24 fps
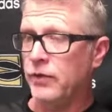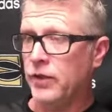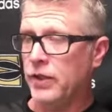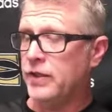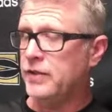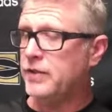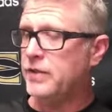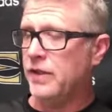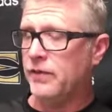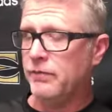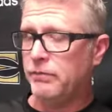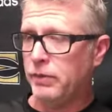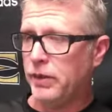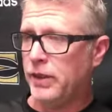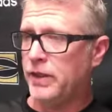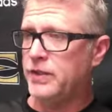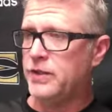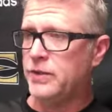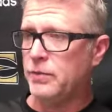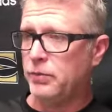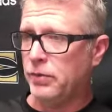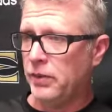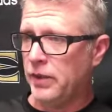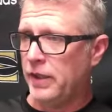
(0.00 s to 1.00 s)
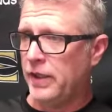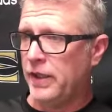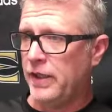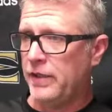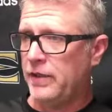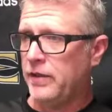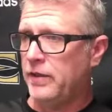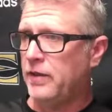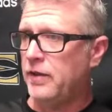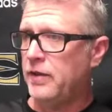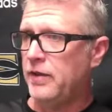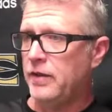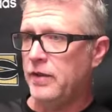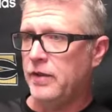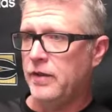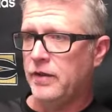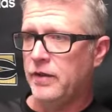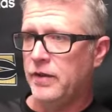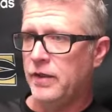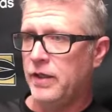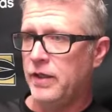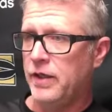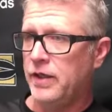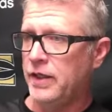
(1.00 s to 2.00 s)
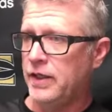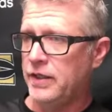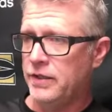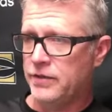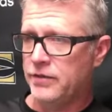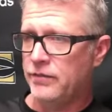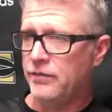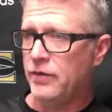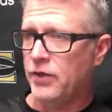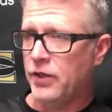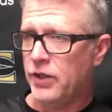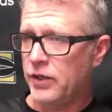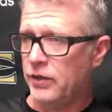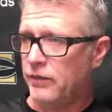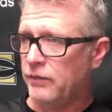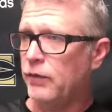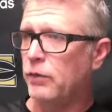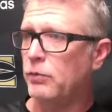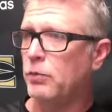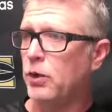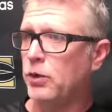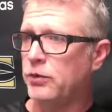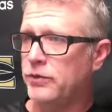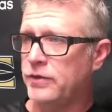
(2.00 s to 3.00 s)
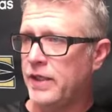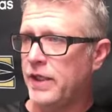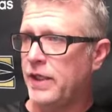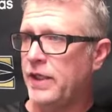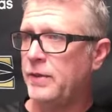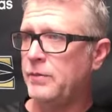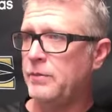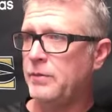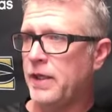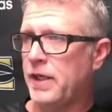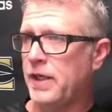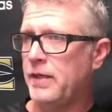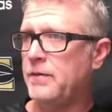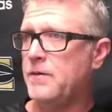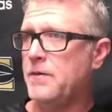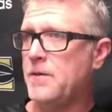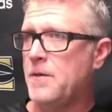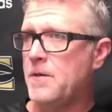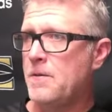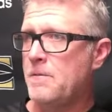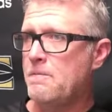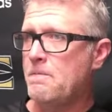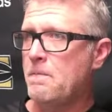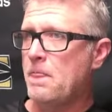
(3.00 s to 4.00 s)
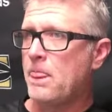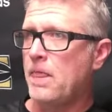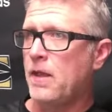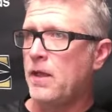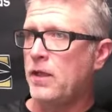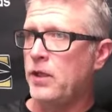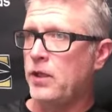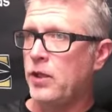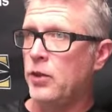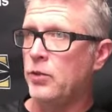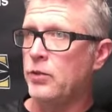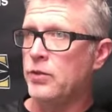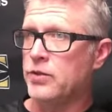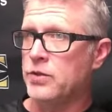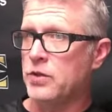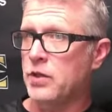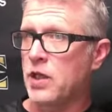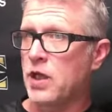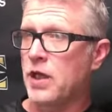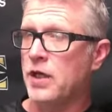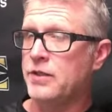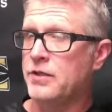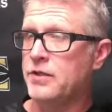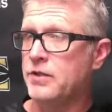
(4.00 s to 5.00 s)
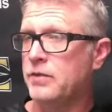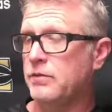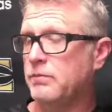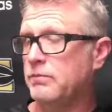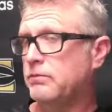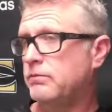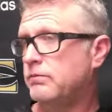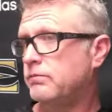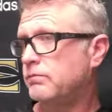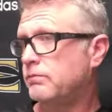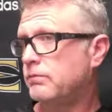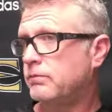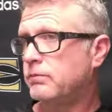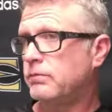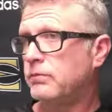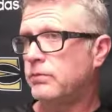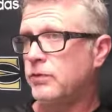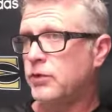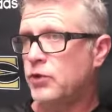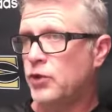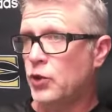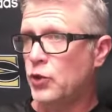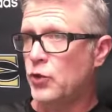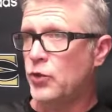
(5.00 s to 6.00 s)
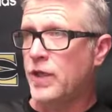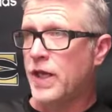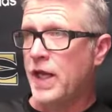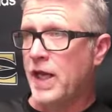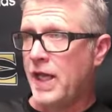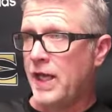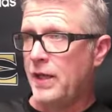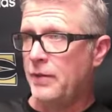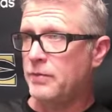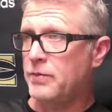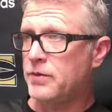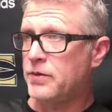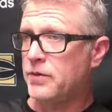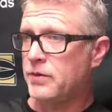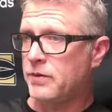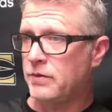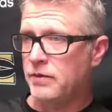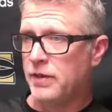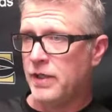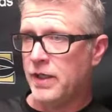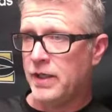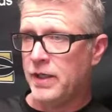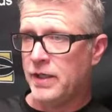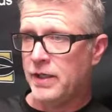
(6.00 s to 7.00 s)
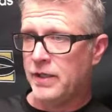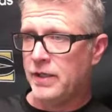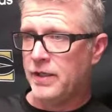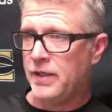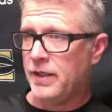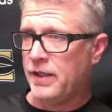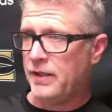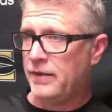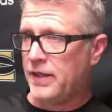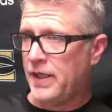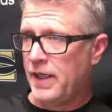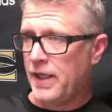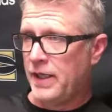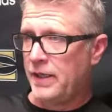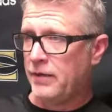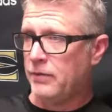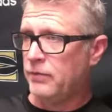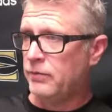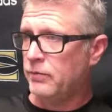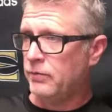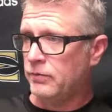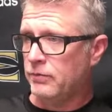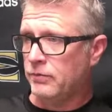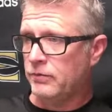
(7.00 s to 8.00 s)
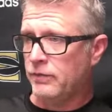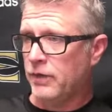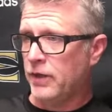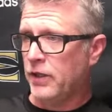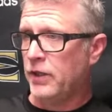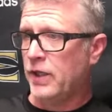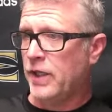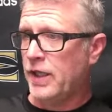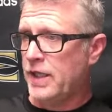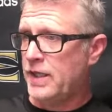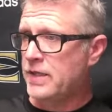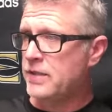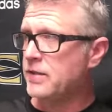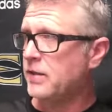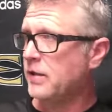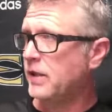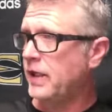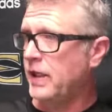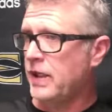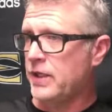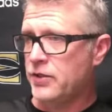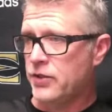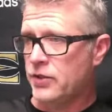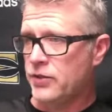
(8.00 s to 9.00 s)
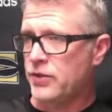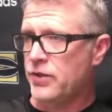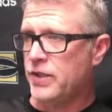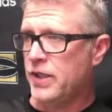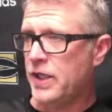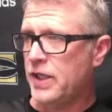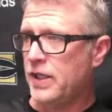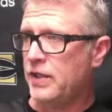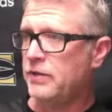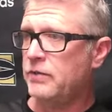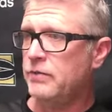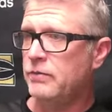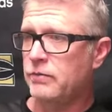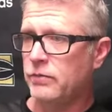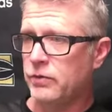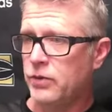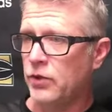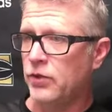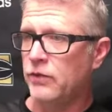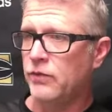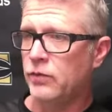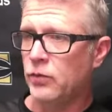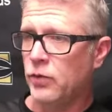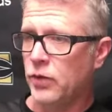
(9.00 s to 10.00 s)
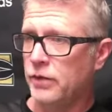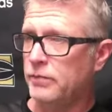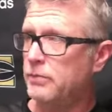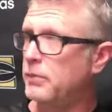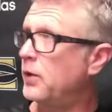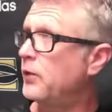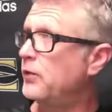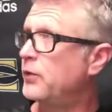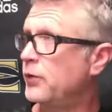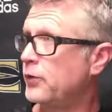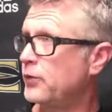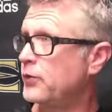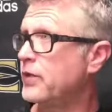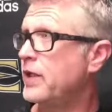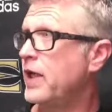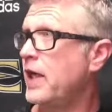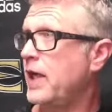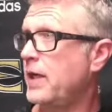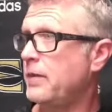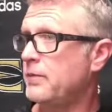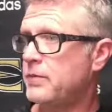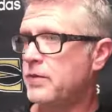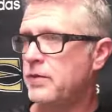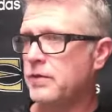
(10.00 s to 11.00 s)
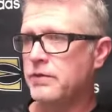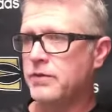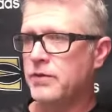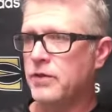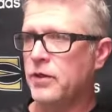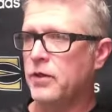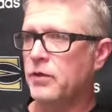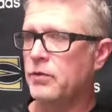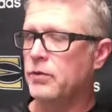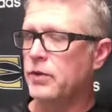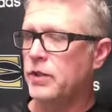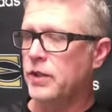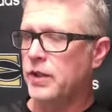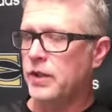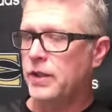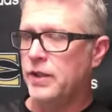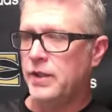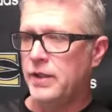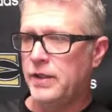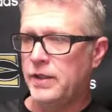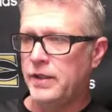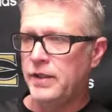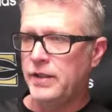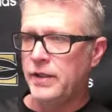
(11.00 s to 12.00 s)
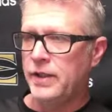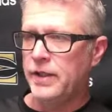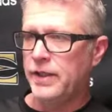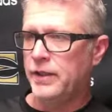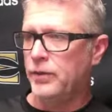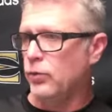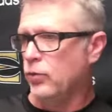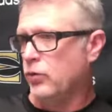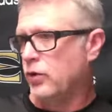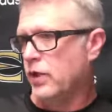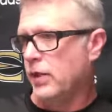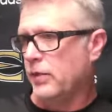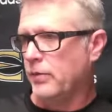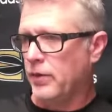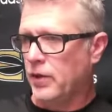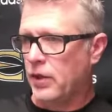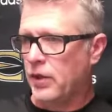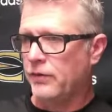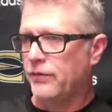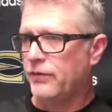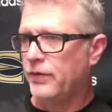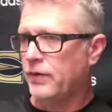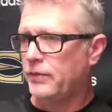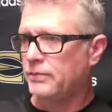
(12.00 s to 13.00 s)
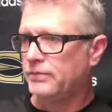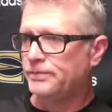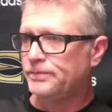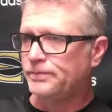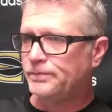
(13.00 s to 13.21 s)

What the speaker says: very tough place to play against a very good football team that, you know, has lost two games, and they very easily, as you said, could have won both those games. So, and we're coming off a,